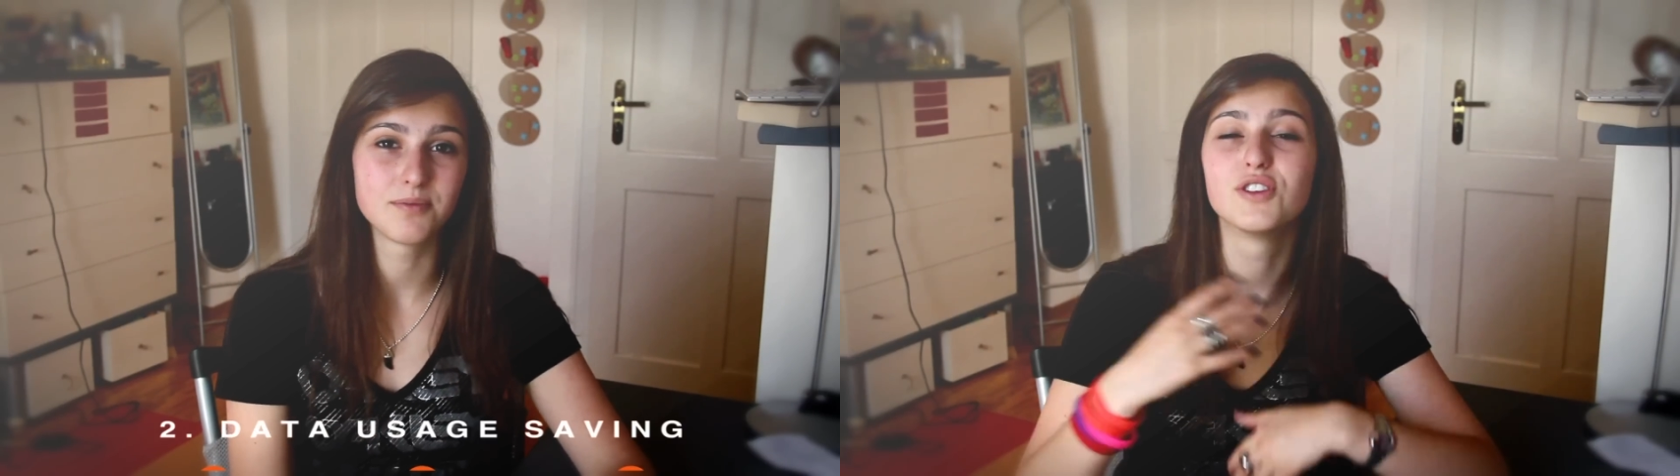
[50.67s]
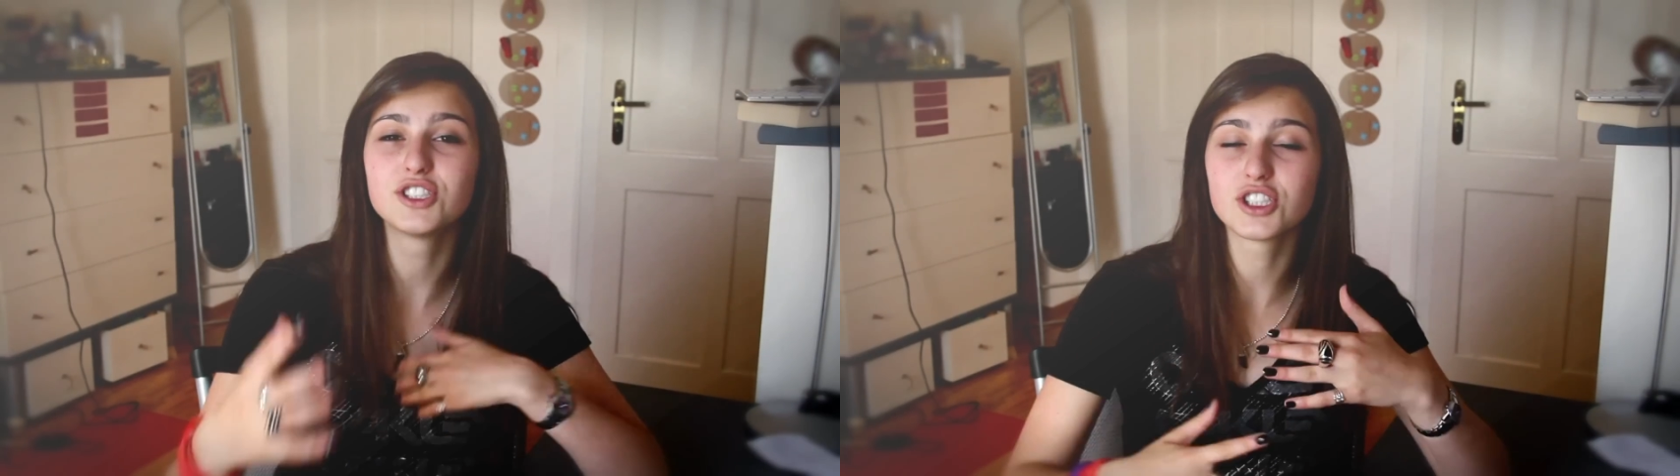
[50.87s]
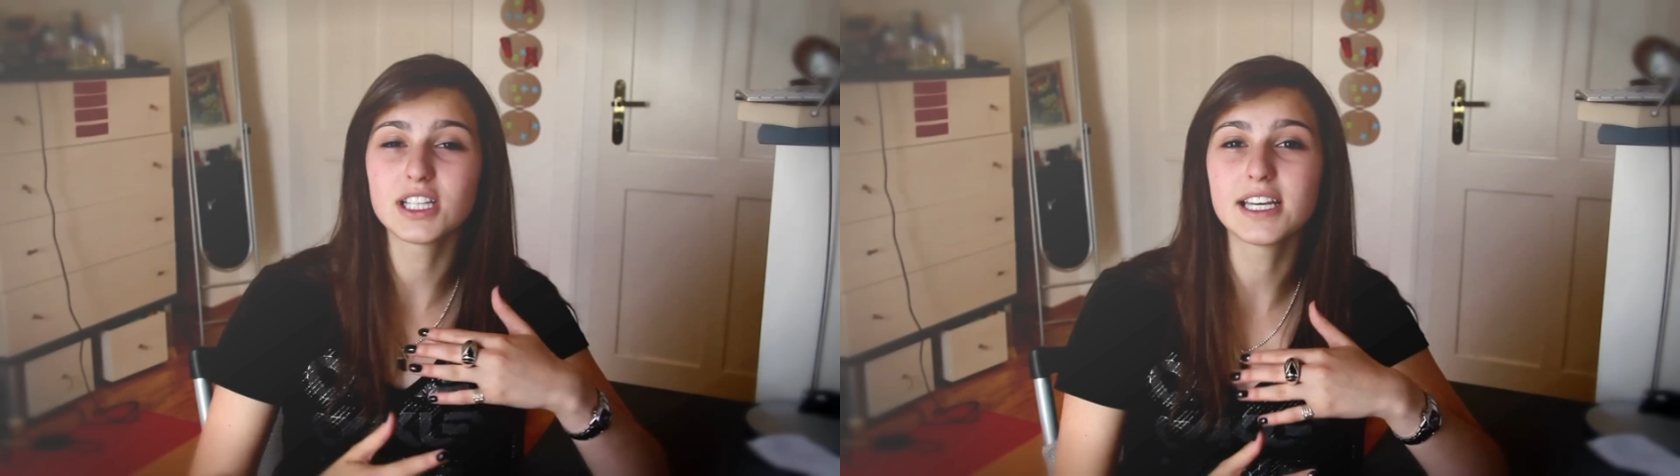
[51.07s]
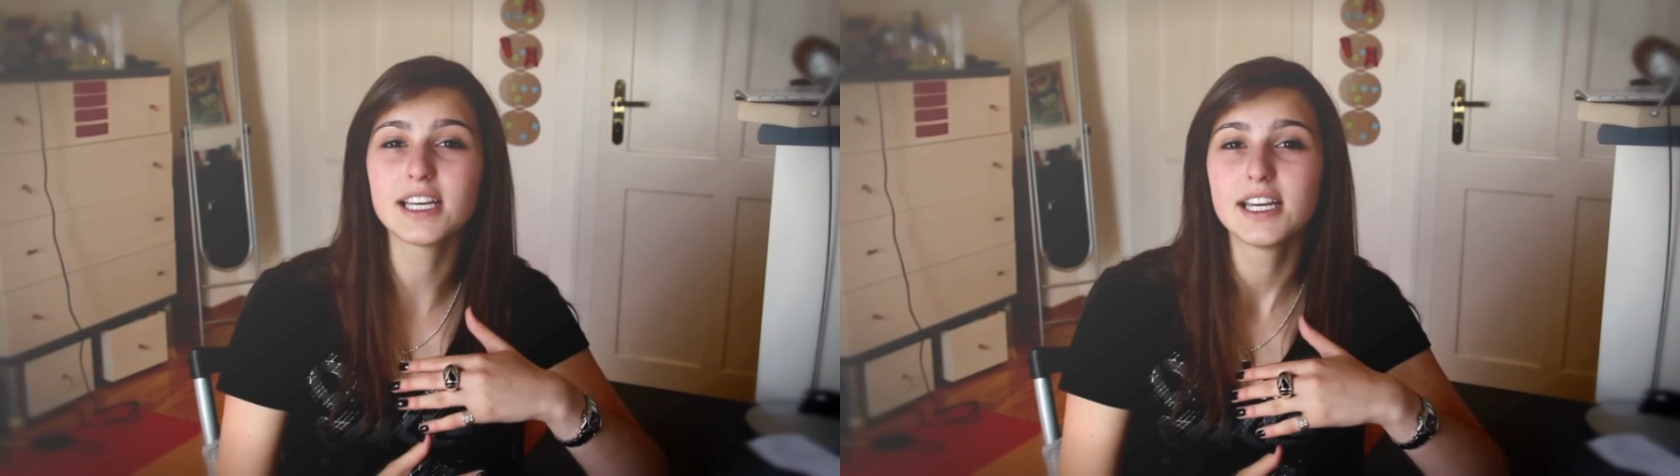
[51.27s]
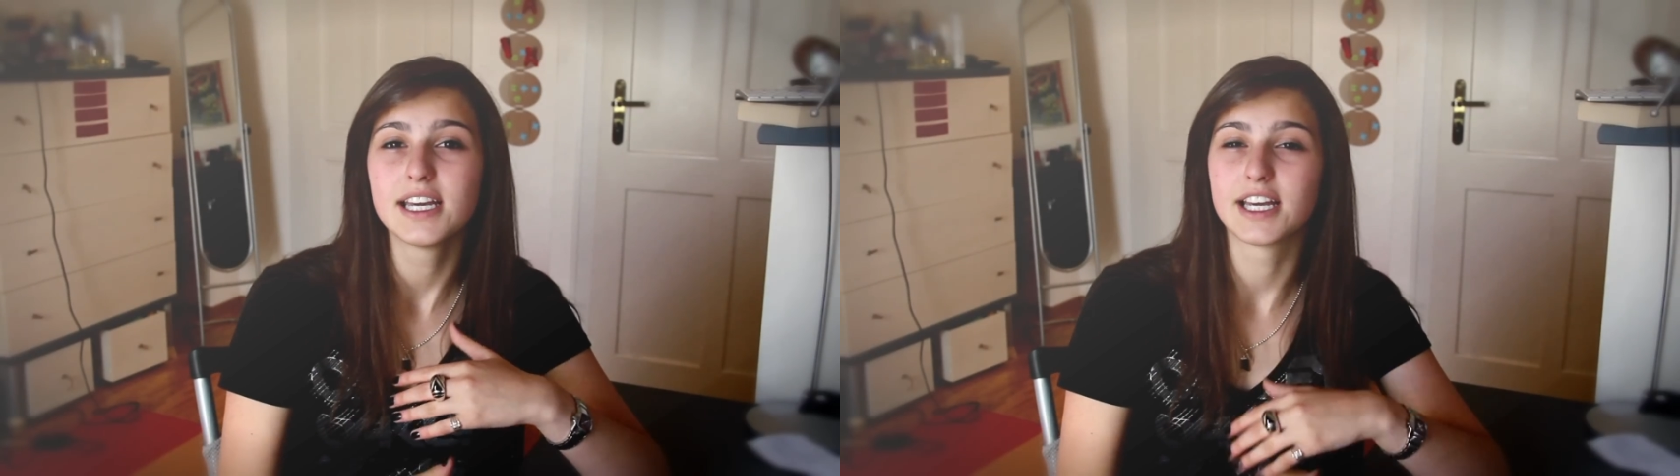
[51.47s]

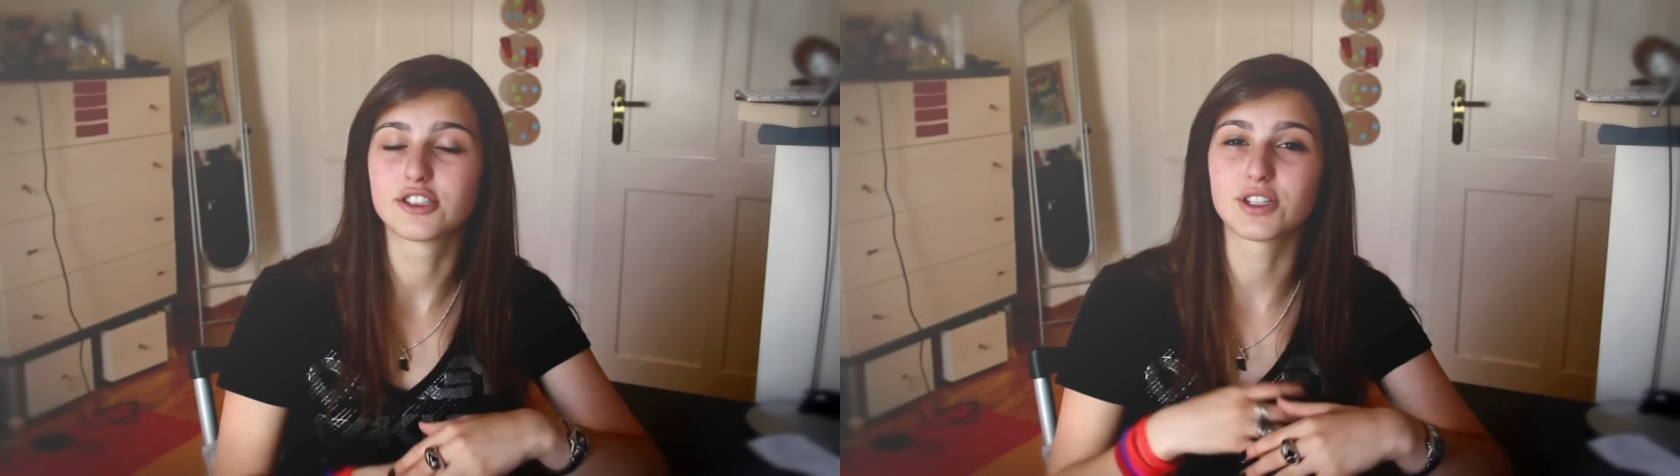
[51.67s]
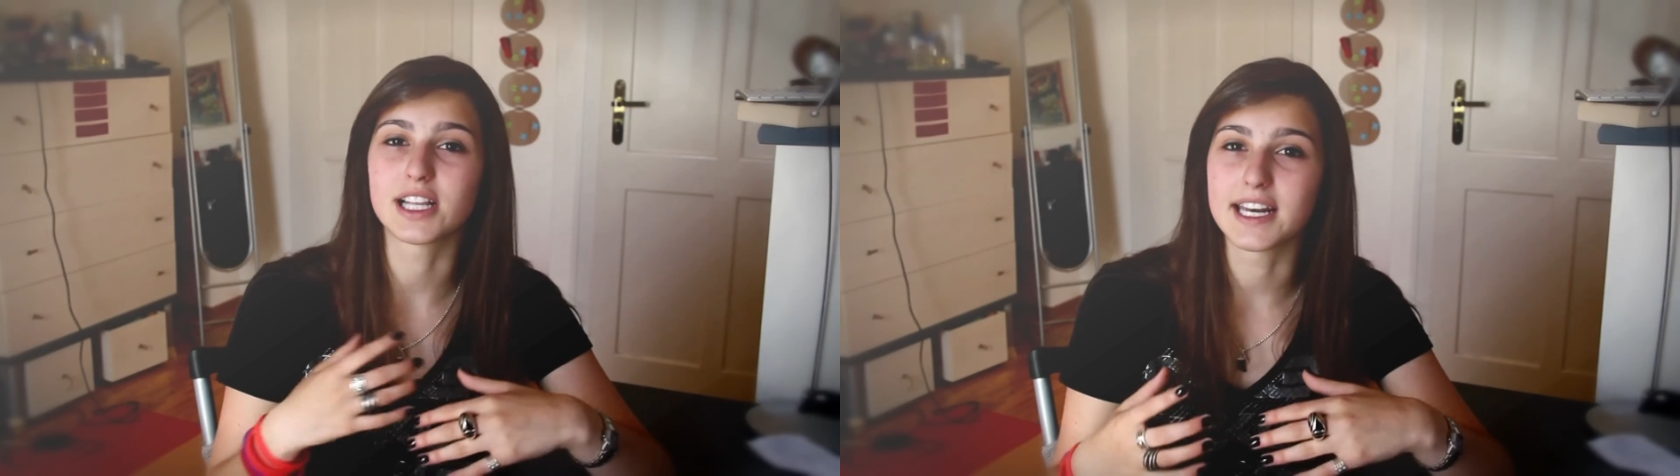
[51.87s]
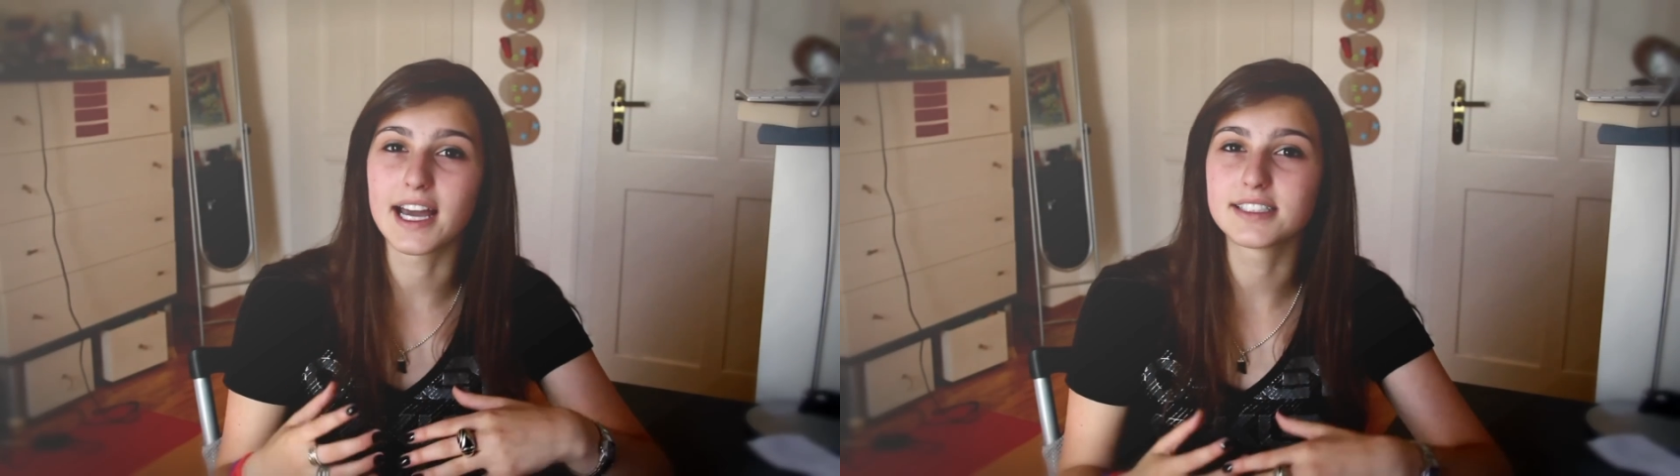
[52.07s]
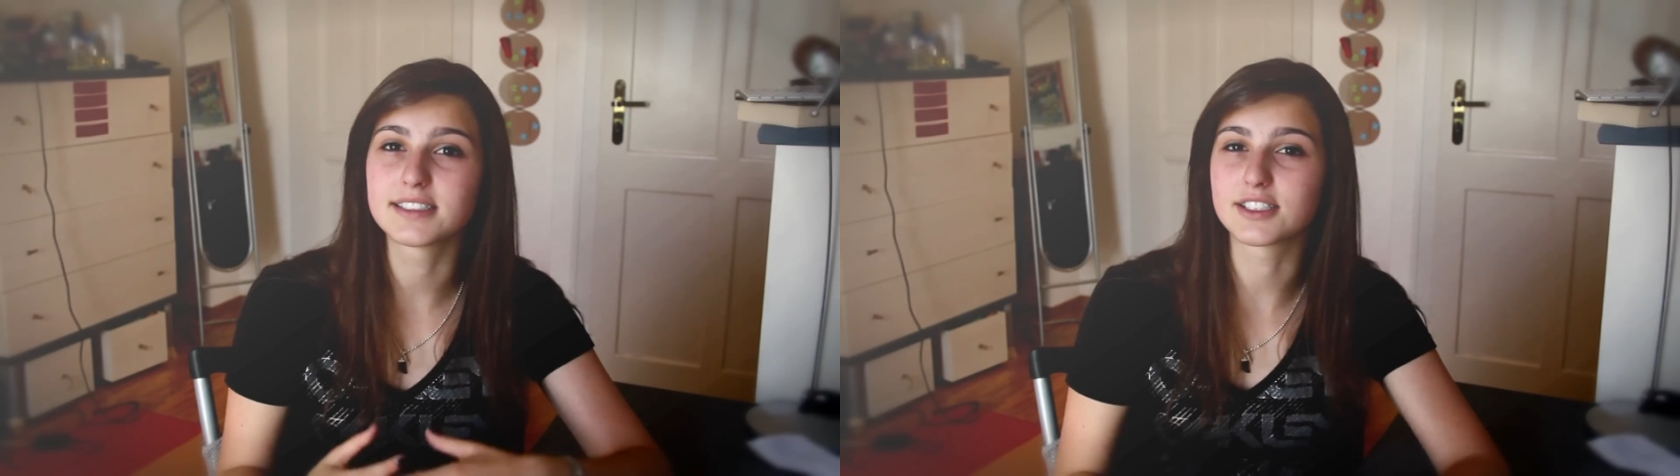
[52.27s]
Visually, it's really nice.